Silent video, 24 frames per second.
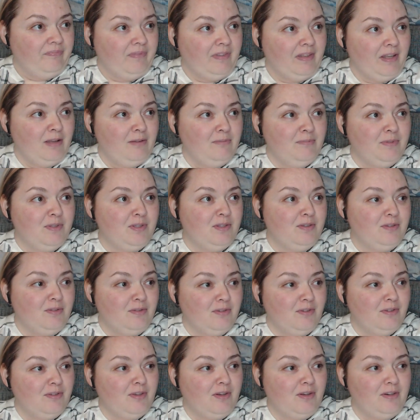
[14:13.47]
I'm so
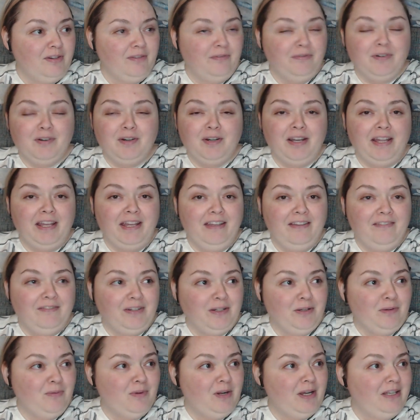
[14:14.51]
sorry for
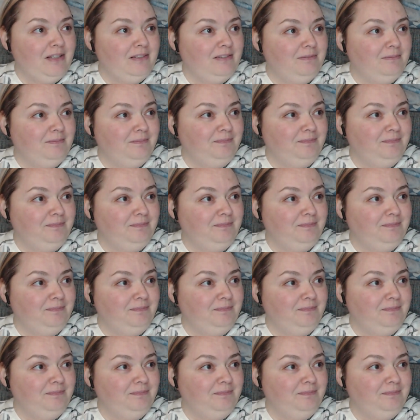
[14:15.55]
everyone.